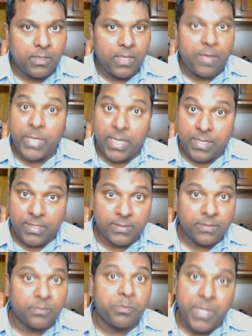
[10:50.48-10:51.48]

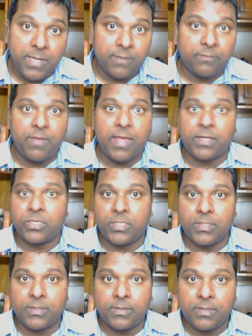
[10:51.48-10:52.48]
hepatitis B
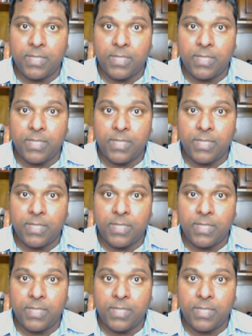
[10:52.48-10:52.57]
infection,